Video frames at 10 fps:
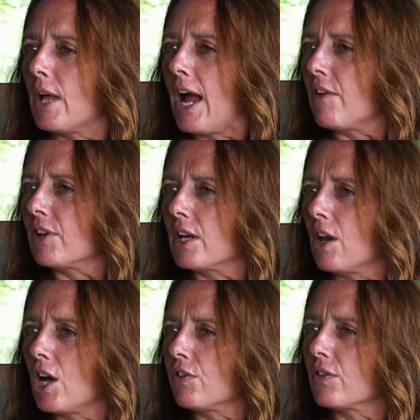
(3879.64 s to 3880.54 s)
having a
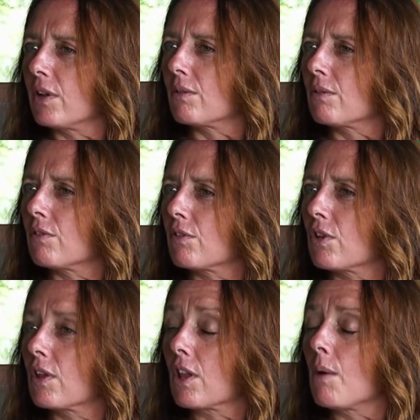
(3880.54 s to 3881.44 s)
life that
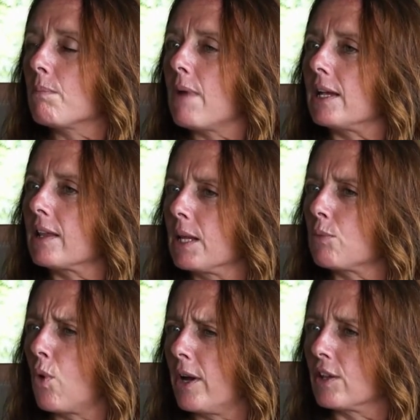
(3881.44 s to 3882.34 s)
to some may
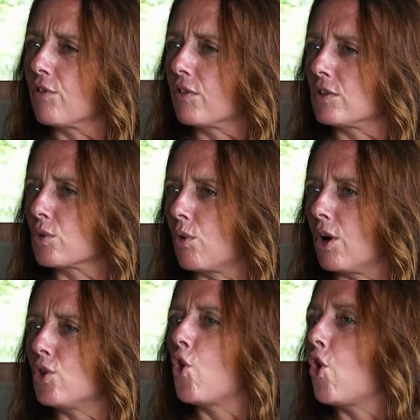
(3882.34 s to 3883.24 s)
seem quite different to
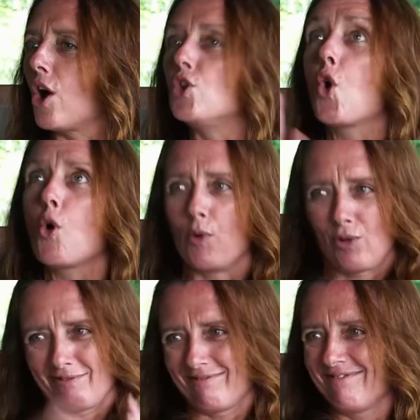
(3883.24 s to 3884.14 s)
what a
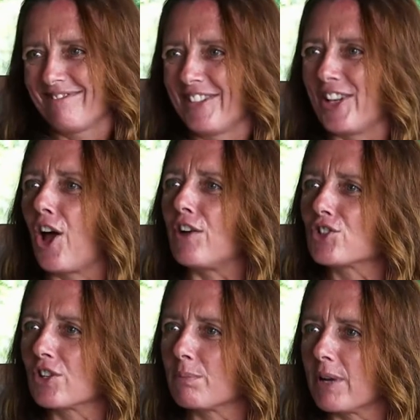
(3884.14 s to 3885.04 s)
normal life
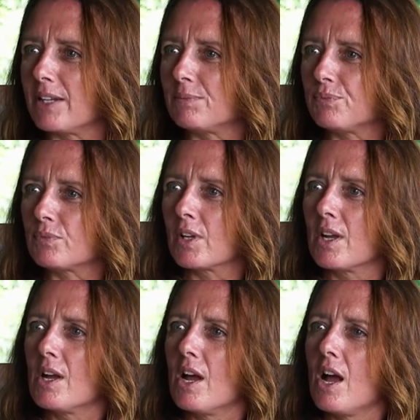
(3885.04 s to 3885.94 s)
should be.
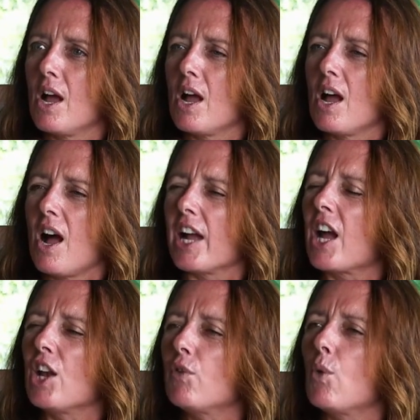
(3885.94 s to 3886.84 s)
I
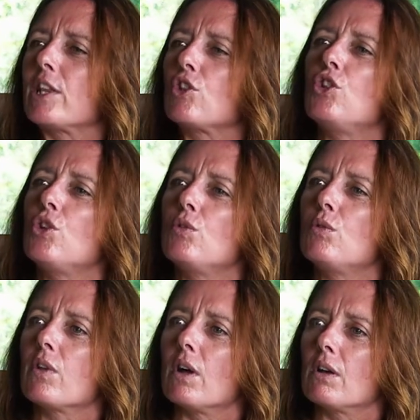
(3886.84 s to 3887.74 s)
kind of always
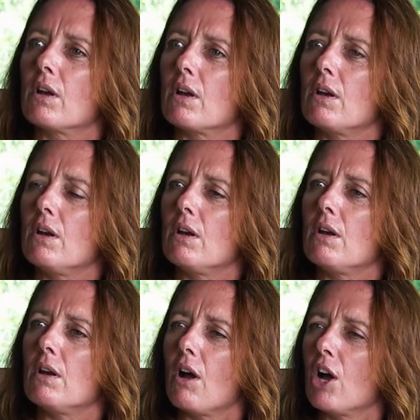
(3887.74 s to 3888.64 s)
knew that
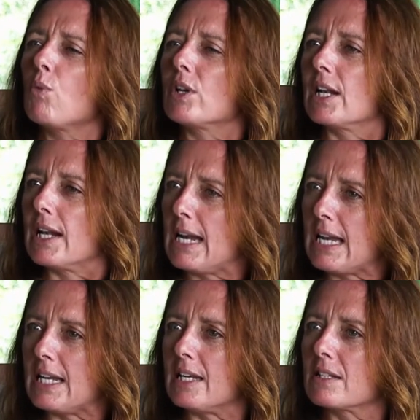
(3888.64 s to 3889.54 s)
I wouldn't
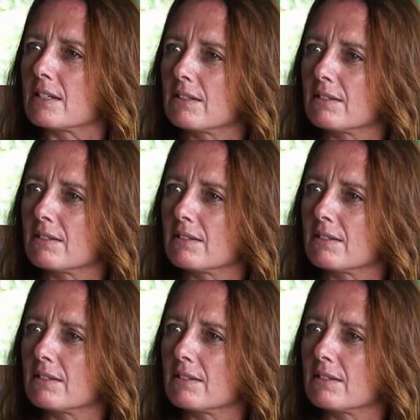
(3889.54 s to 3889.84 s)
lead